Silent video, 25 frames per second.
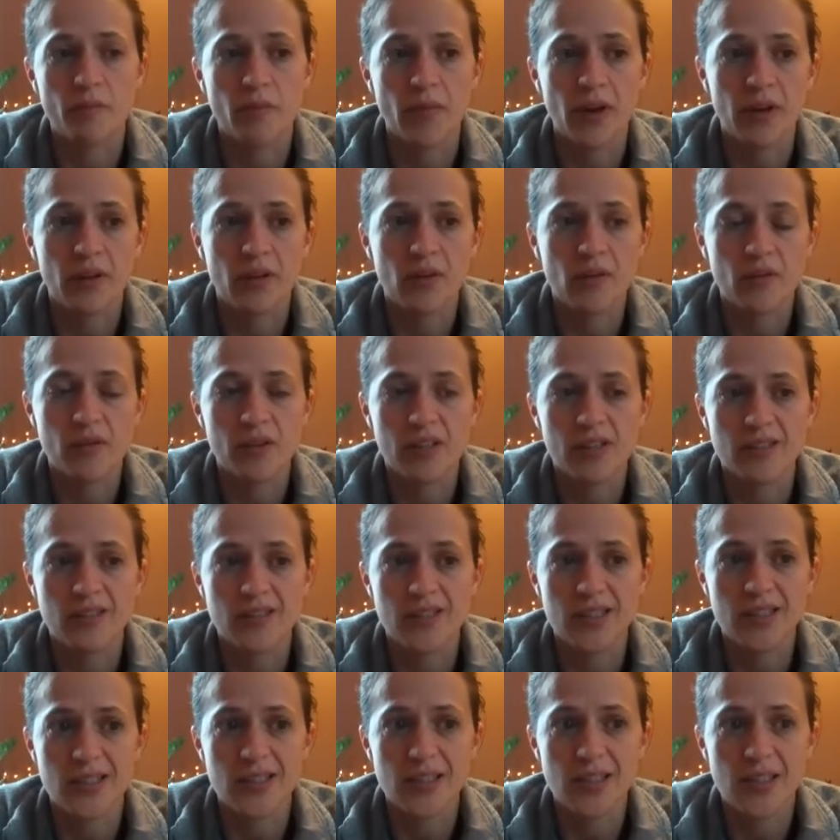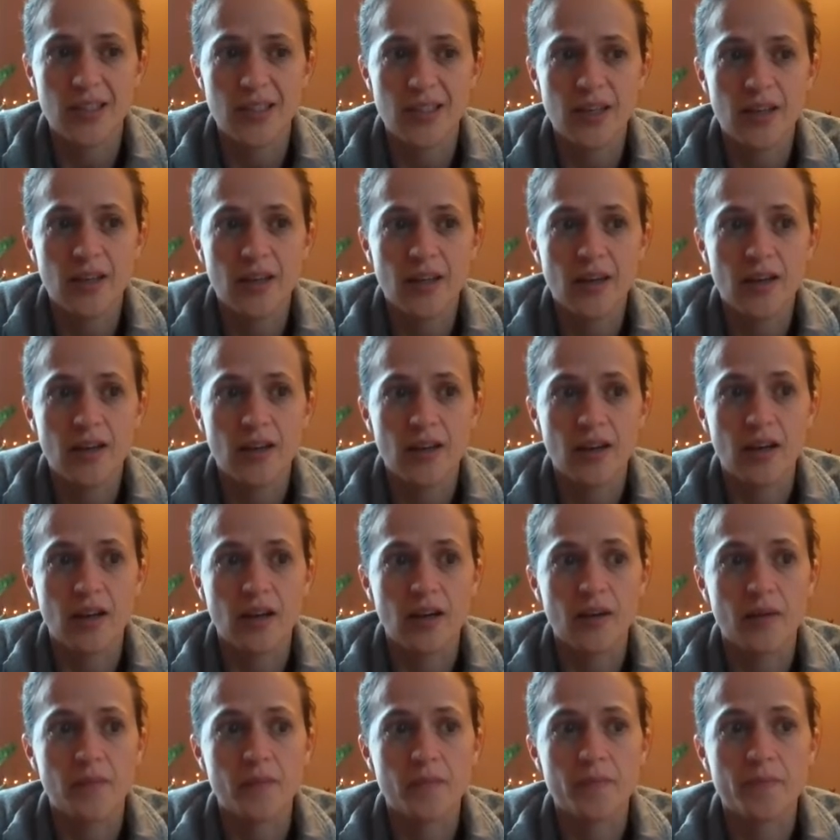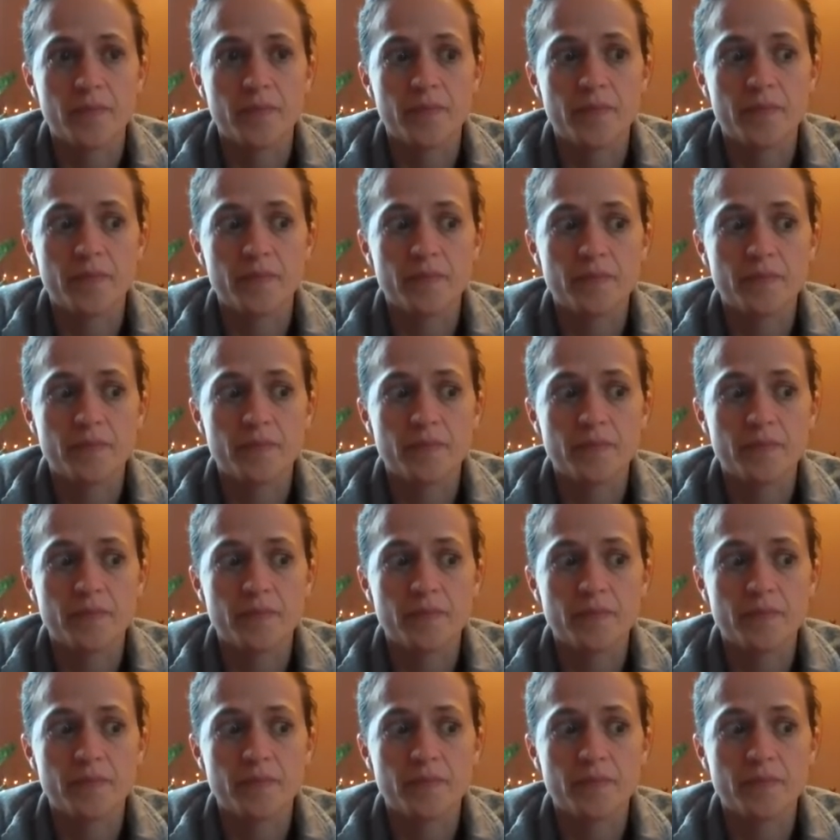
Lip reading: medical reasons. Um,